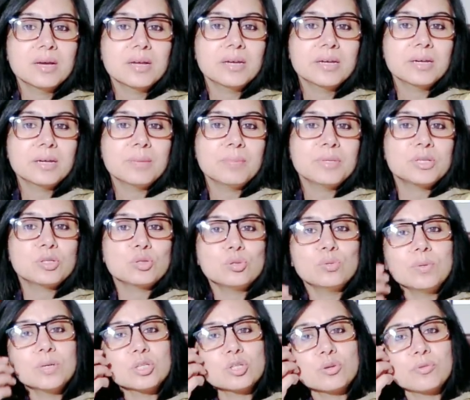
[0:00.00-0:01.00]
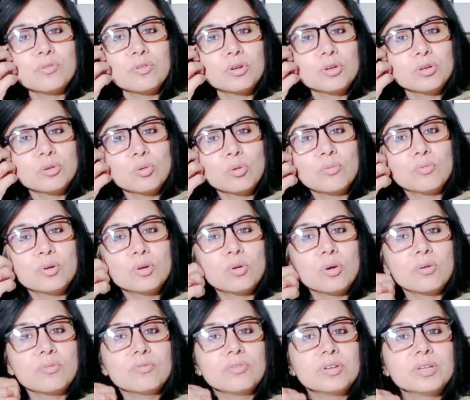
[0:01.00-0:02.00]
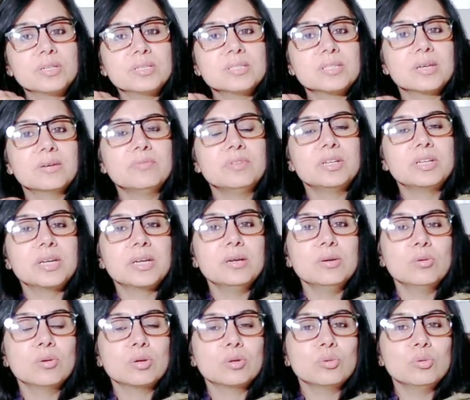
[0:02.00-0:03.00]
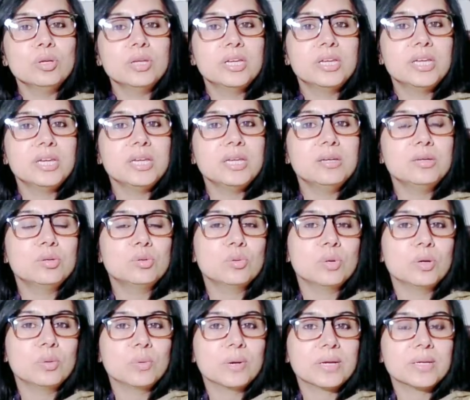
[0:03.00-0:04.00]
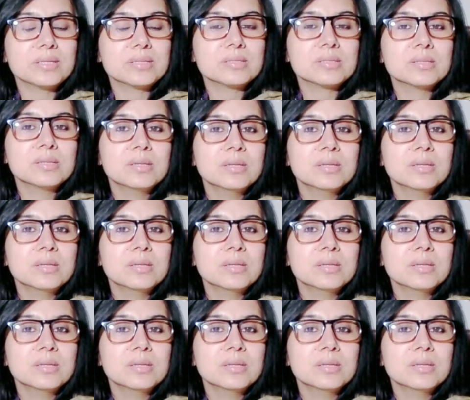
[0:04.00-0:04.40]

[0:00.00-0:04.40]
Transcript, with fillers: a little bit too much of an overconfidence, and we tend not to heed to advice.